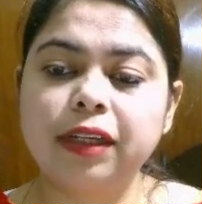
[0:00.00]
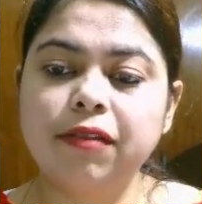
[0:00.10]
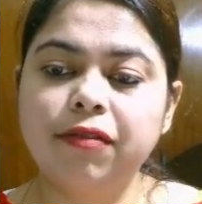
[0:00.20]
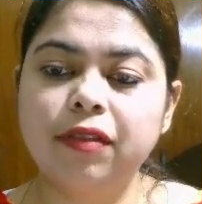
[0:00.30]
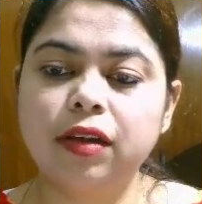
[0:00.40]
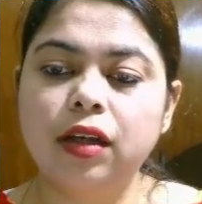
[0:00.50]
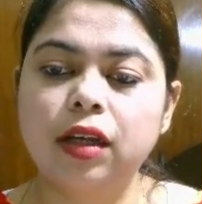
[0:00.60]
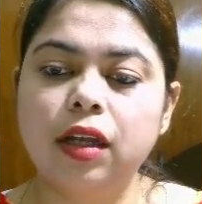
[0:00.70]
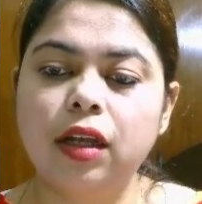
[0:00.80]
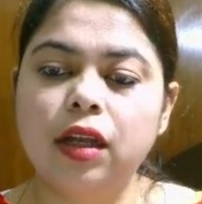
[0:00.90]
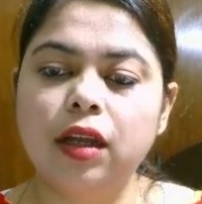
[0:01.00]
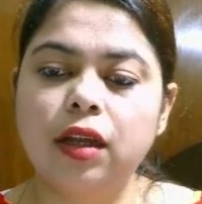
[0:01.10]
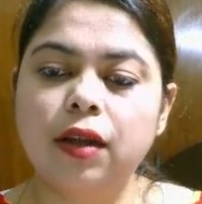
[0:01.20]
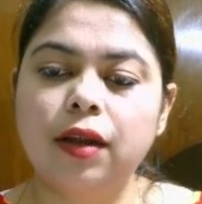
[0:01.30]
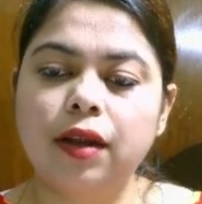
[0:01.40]

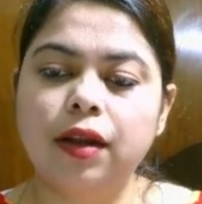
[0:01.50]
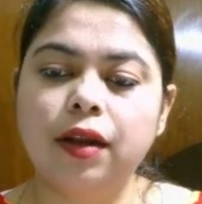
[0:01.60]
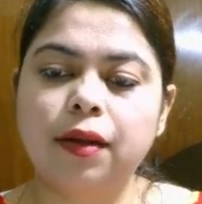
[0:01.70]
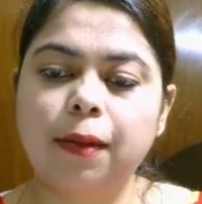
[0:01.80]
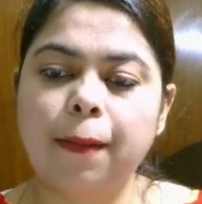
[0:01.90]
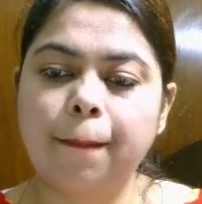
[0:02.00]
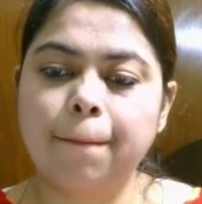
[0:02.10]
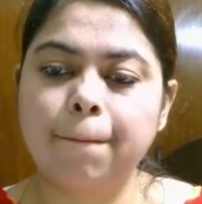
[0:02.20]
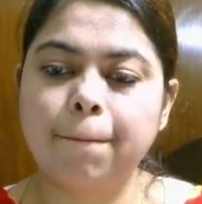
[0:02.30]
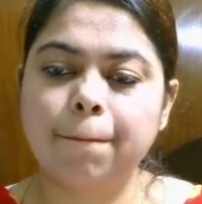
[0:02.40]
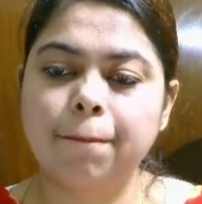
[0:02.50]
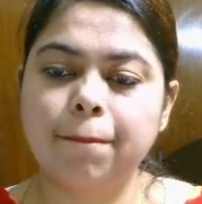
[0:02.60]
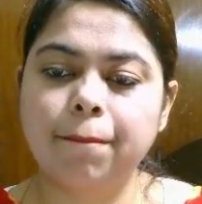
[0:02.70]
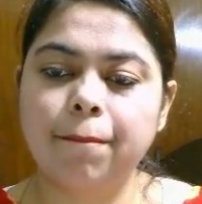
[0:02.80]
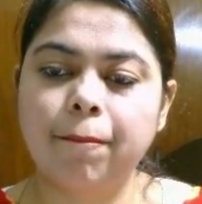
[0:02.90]

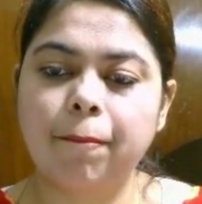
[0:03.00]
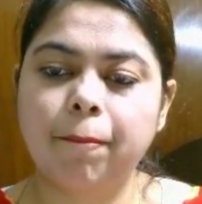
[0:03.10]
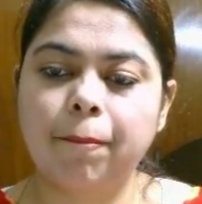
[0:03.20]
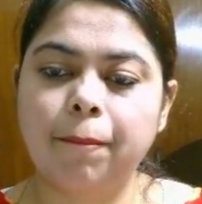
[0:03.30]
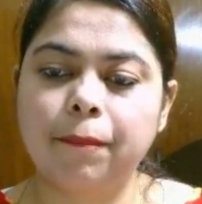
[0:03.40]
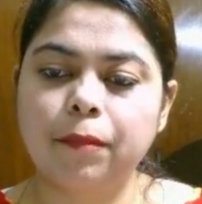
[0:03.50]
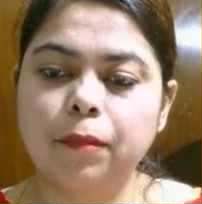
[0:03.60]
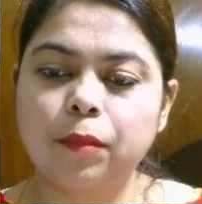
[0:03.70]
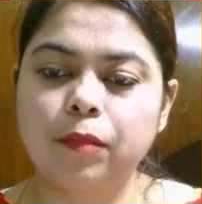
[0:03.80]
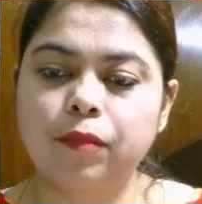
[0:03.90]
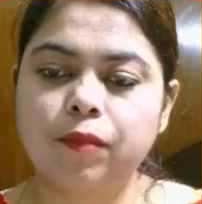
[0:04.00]
[no speech]